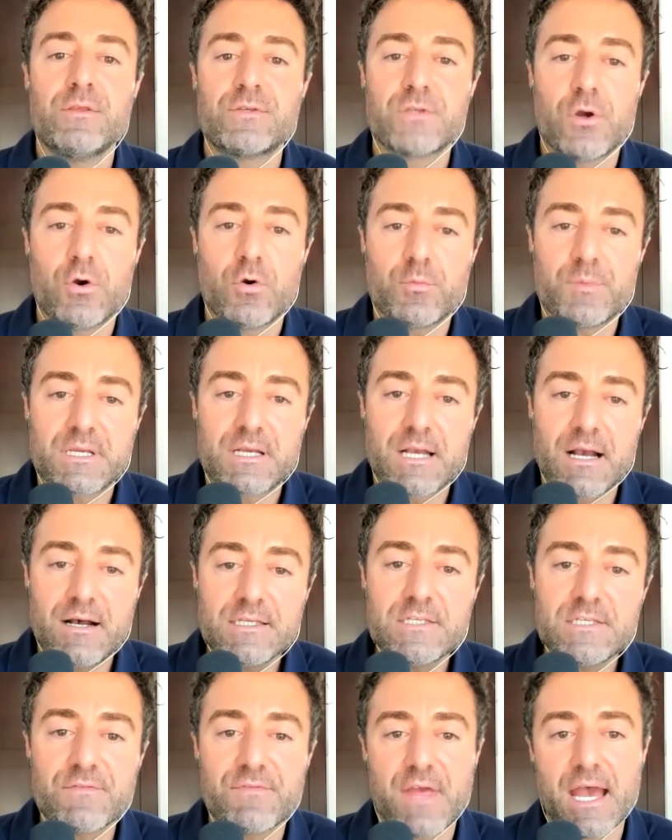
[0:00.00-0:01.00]
So
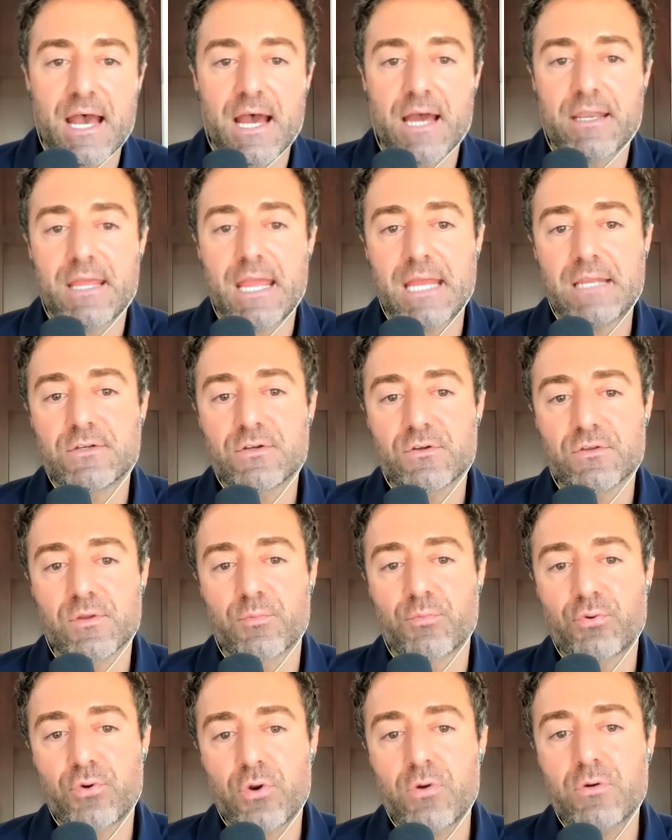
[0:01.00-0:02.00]
because of that, enter the
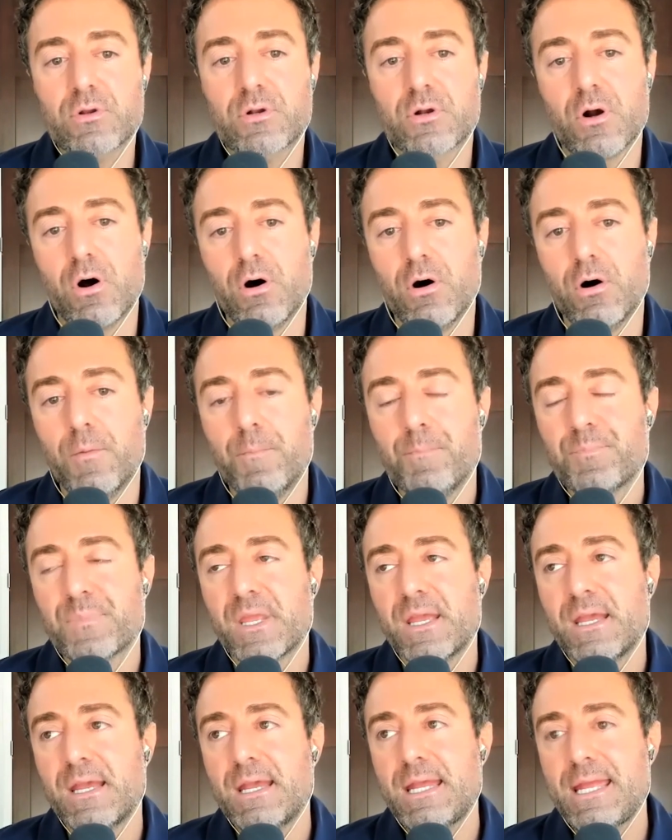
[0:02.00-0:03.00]
protocol
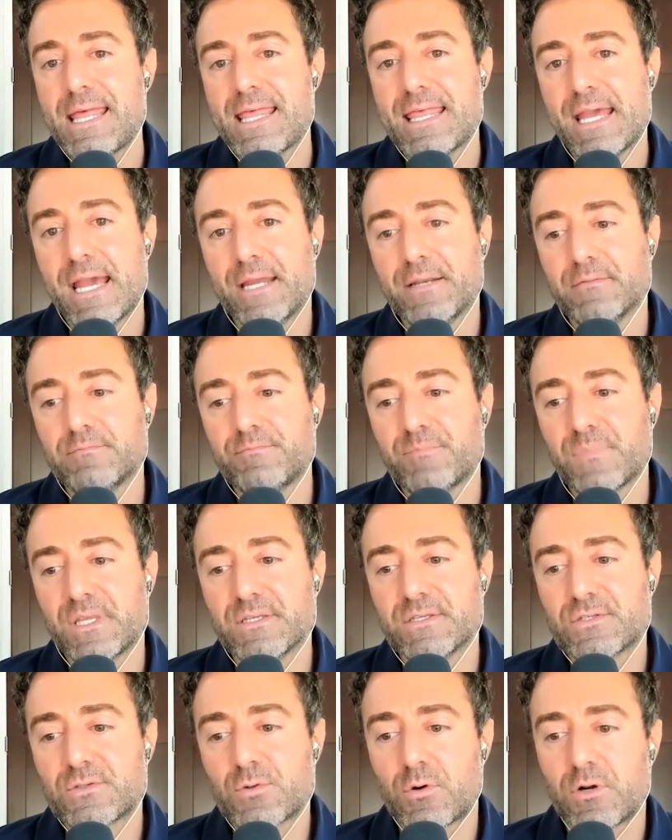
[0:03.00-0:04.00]
that
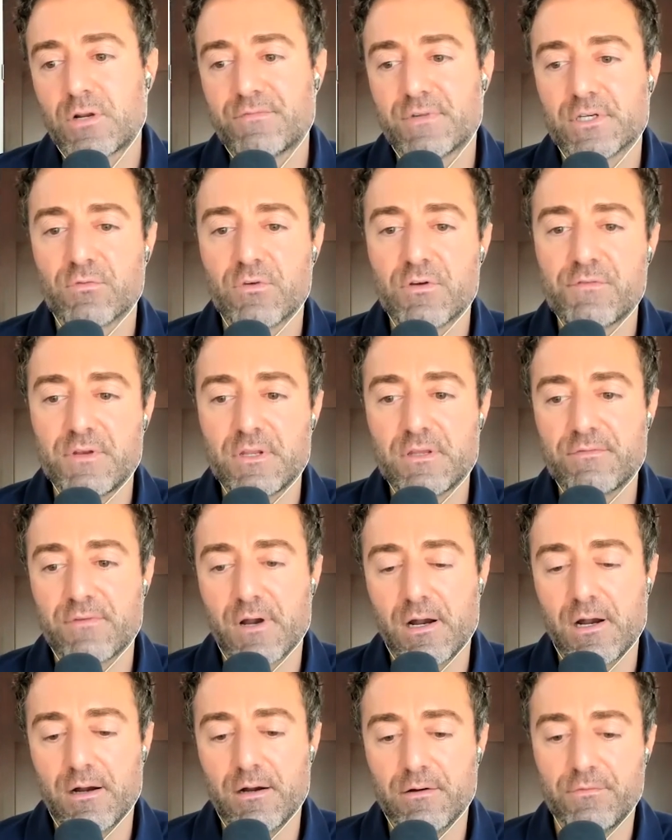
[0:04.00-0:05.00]
is sort of a derivative
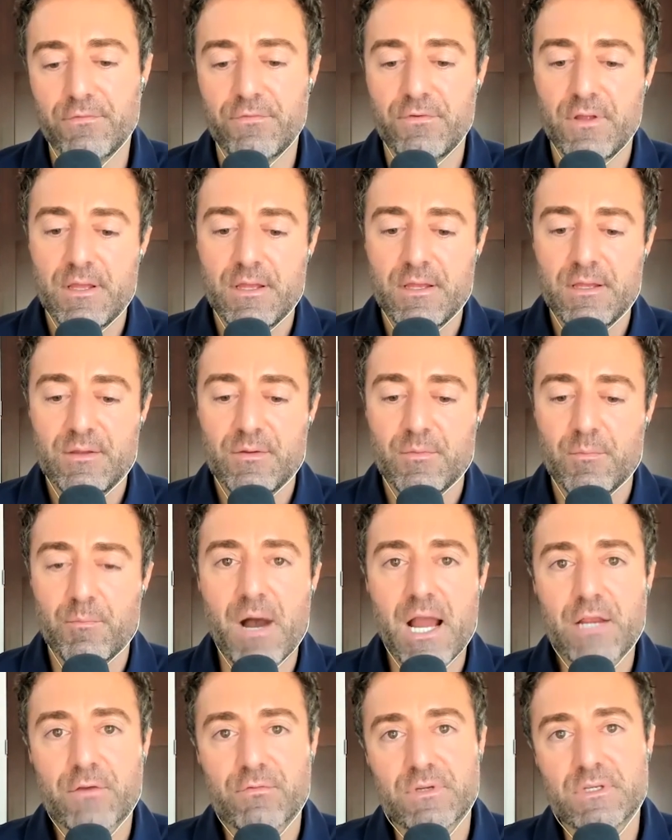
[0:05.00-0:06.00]
of
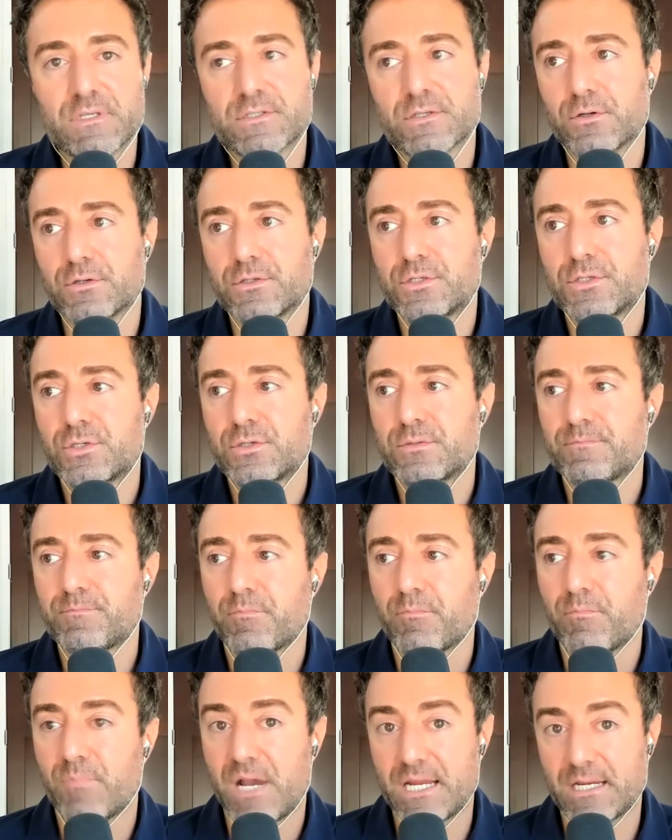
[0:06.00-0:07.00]
my research,
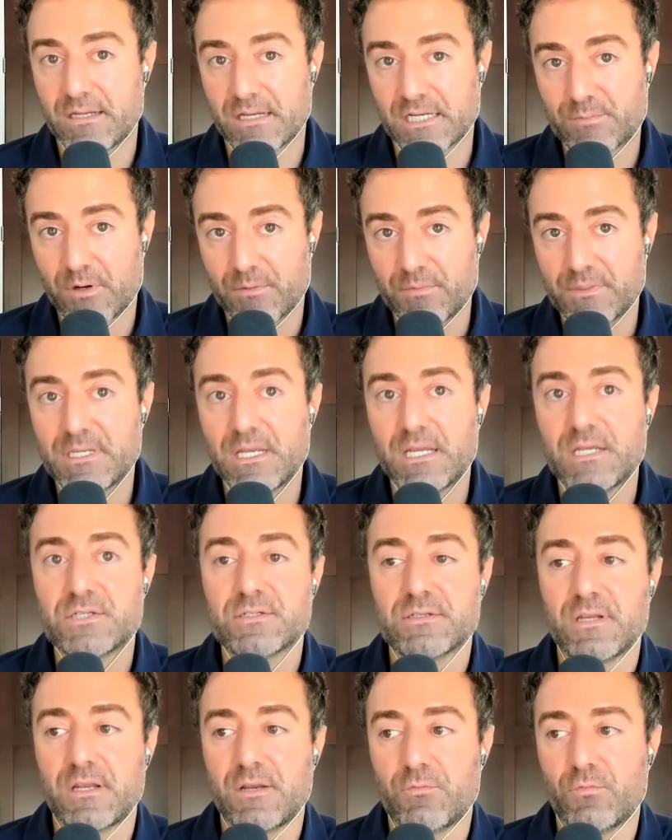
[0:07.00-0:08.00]
my
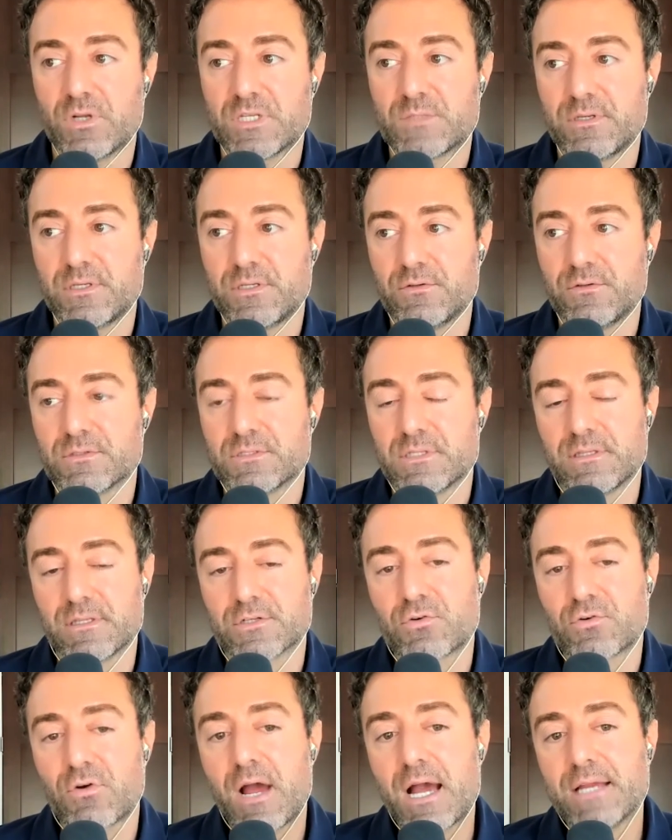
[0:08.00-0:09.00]
experimentation, and what's been used in the
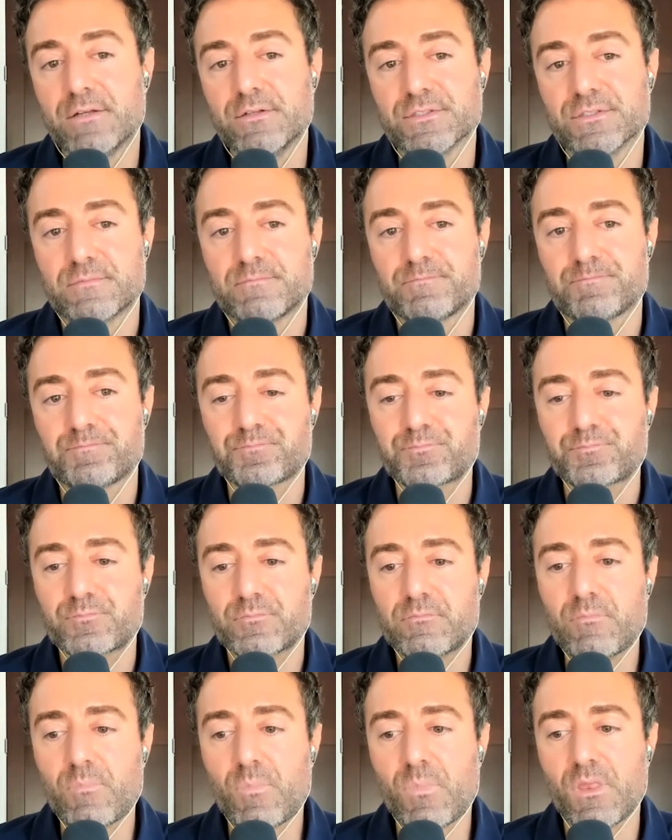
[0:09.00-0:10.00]
trials,
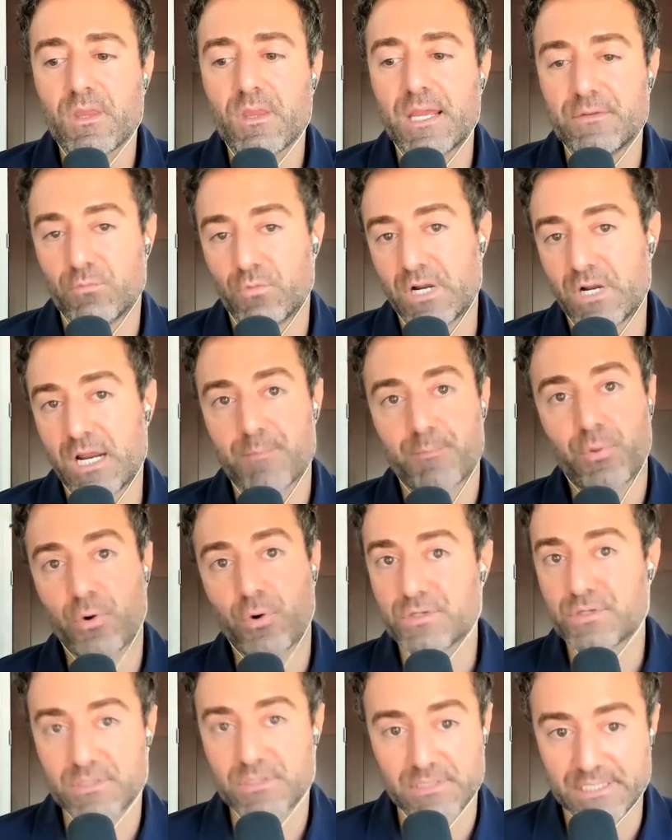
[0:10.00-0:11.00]
and what I
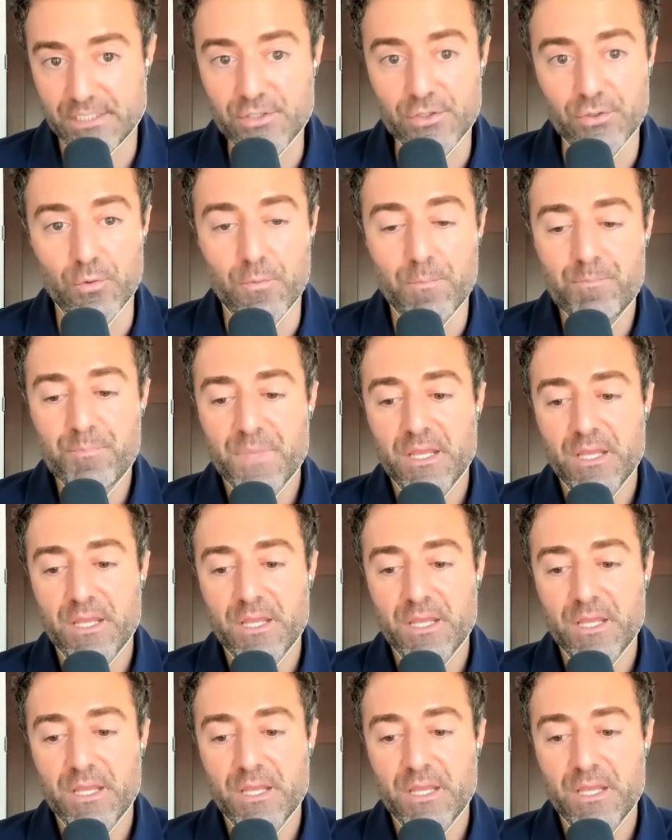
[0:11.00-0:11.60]
personally do.